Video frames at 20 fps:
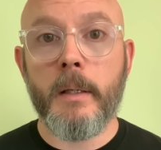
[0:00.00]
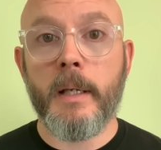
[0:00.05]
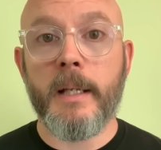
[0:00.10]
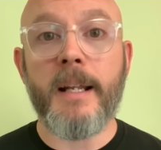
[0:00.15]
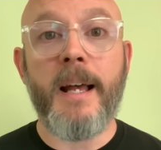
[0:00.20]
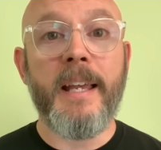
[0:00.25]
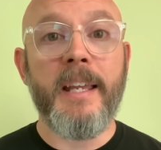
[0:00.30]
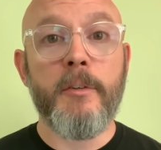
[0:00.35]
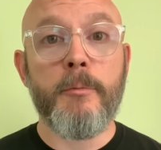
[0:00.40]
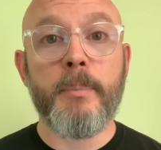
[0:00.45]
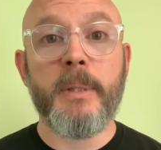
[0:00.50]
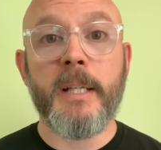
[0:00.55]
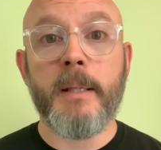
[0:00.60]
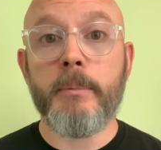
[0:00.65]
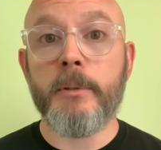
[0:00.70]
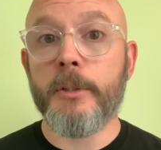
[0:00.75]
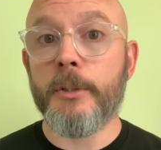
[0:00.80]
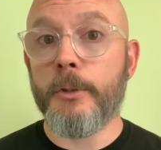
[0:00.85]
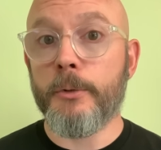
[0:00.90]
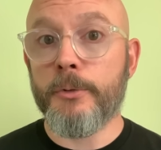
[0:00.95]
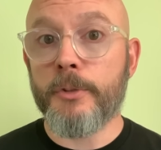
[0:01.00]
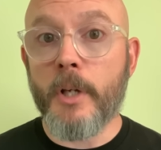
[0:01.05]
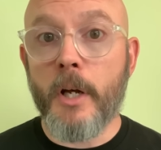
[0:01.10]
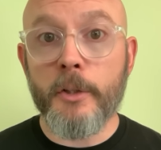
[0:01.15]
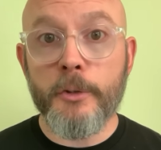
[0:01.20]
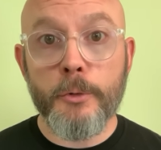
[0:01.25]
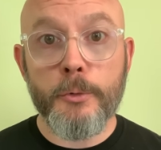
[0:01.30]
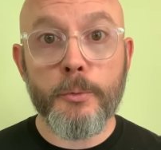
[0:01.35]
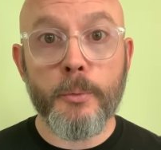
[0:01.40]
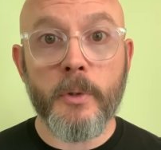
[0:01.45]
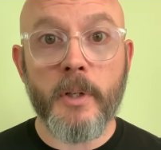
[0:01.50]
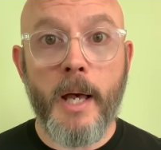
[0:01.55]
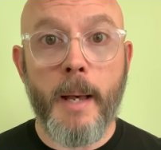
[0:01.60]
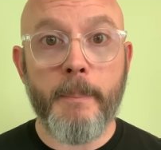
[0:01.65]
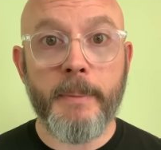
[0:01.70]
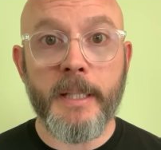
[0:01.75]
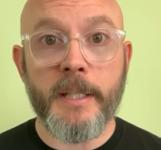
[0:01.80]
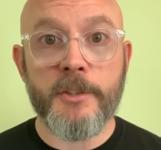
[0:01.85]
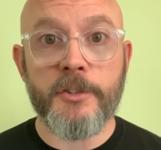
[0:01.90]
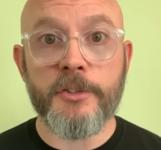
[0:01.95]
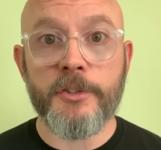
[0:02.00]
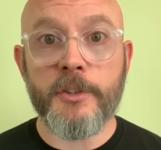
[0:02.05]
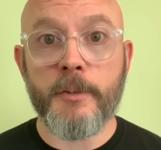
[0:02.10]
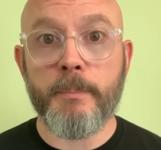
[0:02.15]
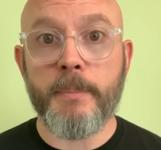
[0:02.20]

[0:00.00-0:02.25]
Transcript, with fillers: And I have been able to use unusual combinations of